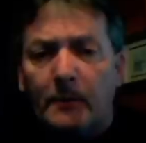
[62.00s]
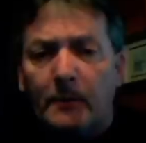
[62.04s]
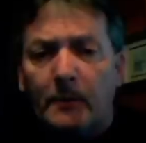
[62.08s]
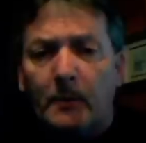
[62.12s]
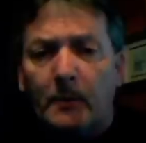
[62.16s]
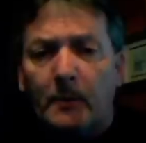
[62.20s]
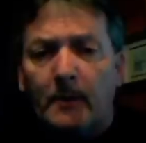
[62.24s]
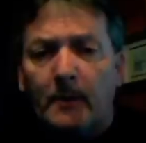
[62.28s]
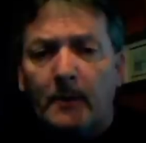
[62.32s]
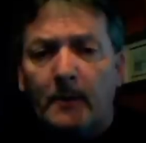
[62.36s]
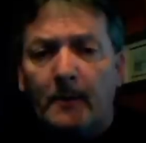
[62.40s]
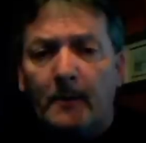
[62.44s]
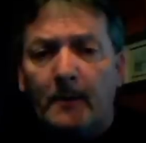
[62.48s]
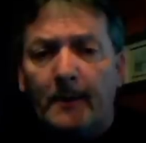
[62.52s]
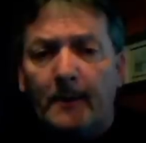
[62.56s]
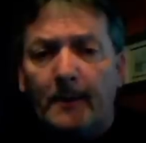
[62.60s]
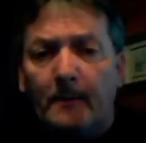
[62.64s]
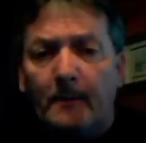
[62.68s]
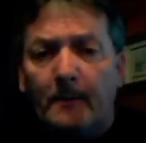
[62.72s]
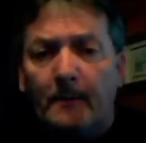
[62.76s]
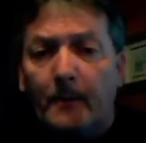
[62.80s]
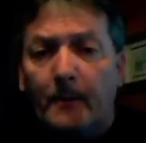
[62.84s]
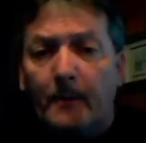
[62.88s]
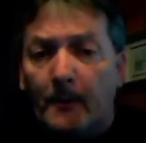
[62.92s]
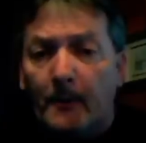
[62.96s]
this morning by
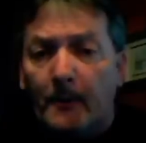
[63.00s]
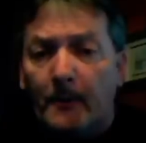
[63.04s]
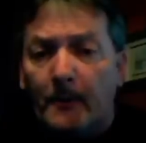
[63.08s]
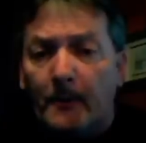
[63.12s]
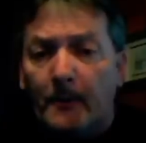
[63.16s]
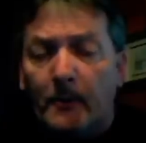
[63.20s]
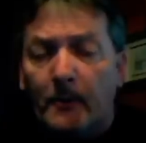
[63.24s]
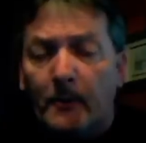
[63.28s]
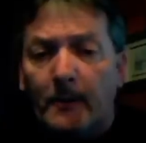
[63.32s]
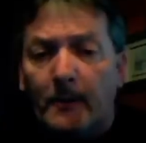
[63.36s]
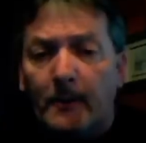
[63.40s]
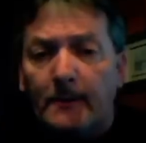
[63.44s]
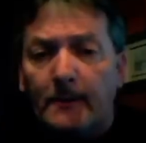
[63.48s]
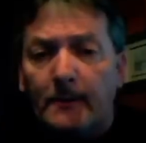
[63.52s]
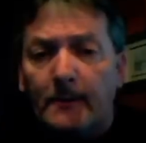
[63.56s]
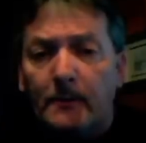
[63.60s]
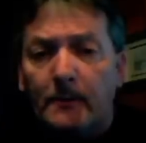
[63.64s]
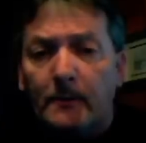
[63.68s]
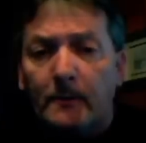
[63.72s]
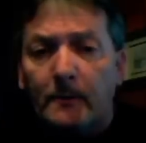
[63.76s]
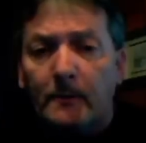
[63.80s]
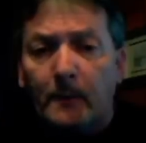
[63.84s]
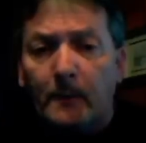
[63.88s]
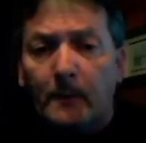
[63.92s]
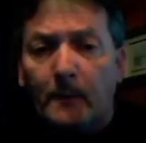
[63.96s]
a brother in Christ
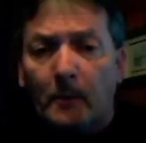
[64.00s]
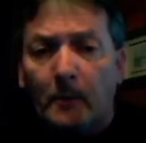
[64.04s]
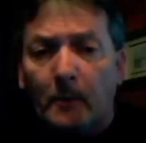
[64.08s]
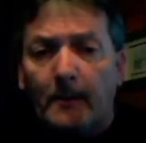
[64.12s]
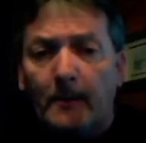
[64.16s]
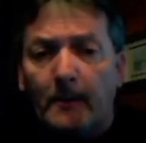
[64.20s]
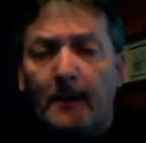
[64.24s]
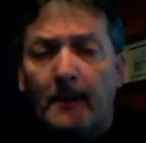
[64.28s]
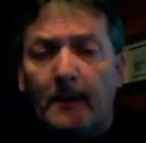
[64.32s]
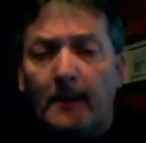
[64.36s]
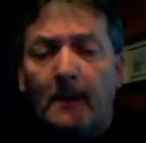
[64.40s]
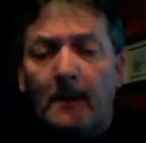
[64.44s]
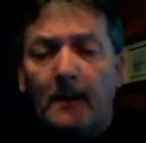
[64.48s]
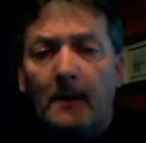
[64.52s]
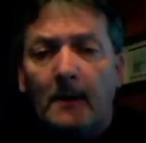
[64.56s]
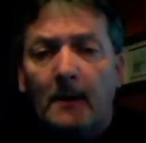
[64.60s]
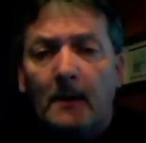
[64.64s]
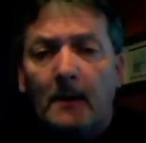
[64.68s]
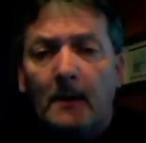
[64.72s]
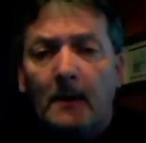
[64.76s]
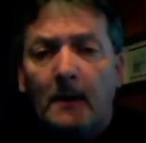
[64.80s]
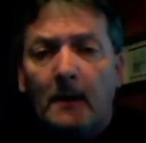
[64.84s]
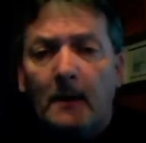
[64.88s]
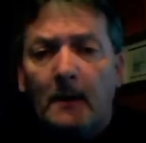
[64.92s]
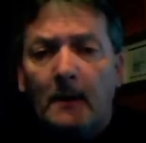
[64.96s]
who phoned me
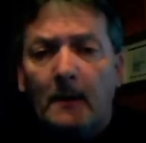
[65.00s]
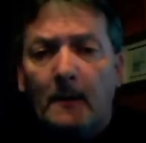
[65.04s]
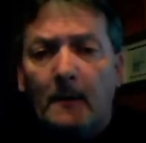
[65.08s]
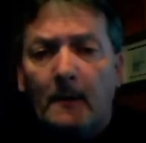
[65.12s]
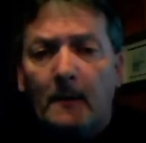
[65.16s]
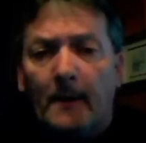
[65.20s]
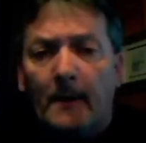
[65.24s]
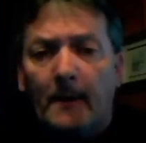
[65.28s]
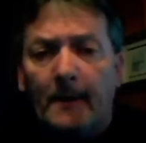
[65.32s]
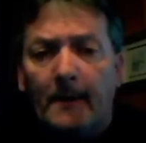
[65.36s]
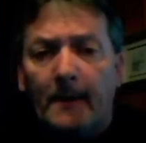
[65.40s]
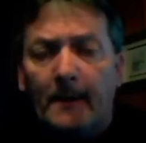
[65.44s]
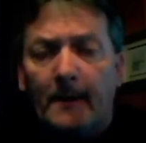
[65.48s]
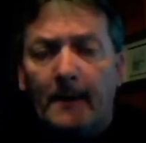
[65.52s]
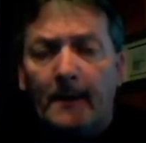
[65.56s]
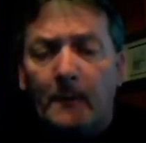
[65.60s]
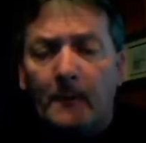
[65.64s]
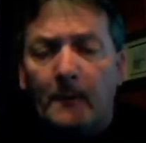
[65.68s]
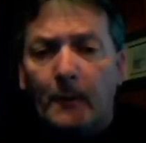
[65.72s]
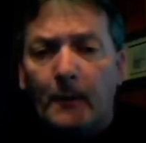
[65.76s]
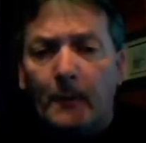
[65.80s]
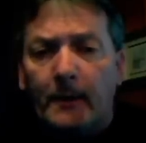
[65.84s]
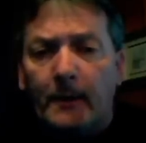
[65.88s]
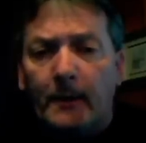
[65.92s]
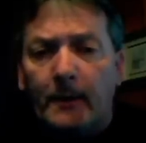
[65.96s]
that had a
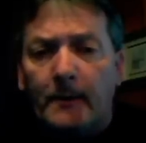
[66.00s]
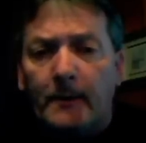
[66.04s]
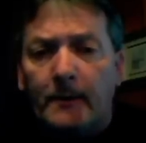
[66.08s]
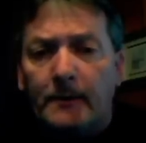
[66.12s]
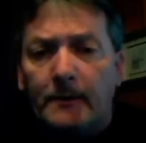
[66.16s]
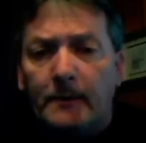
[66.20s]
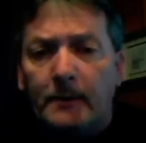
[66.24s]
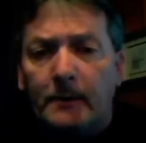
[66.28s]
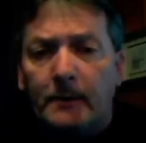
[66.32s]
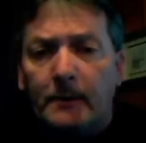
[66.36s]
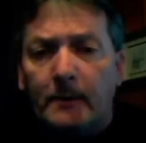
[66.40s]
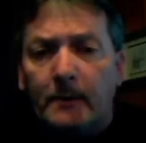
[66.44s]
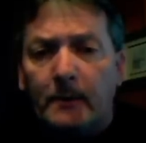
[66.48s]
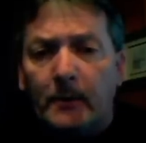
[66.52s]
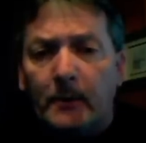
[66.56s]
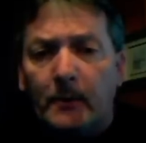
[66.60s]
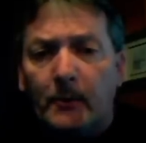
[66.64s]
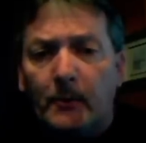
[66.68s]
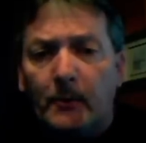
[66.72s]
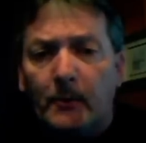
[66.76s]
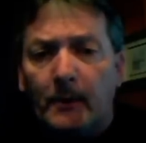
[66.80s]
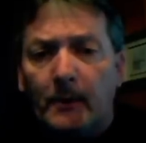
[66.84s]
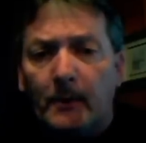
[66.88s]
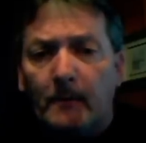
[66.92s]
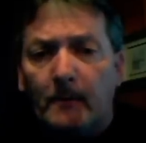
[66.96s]
very disturbing
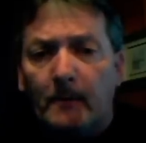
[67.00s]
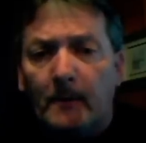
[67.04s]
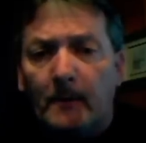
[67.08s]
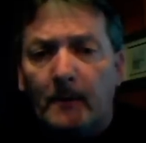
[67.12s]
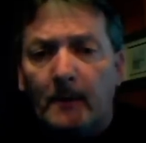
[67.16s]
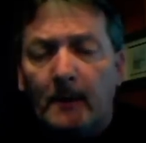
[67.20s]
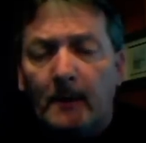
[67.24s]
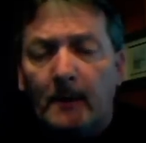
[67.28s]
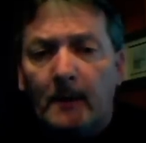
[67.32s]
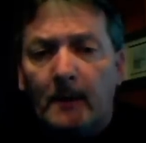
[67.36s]
dream.